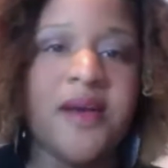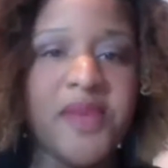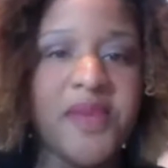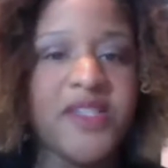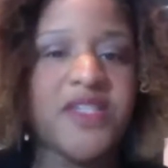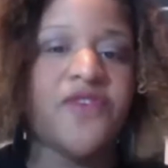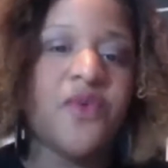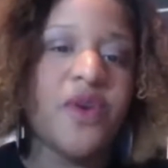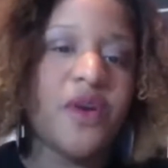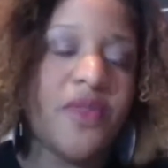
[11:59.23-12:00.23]
Because if you
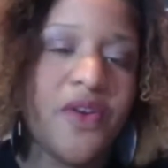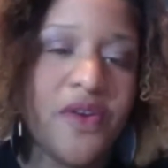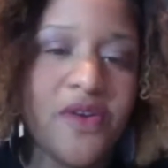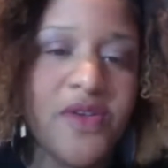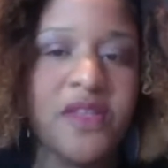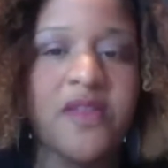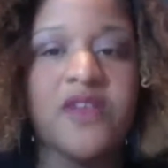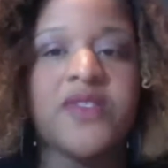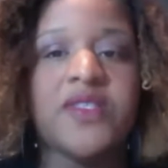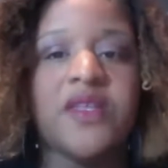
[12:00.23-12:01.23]
work with girls and then you
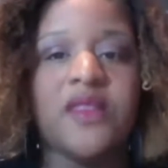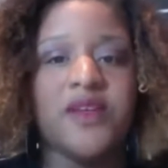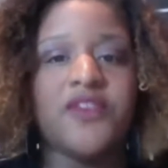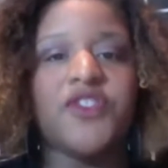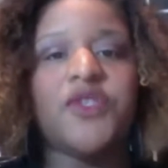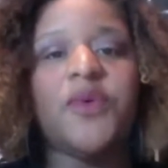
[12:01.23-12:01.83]
send them into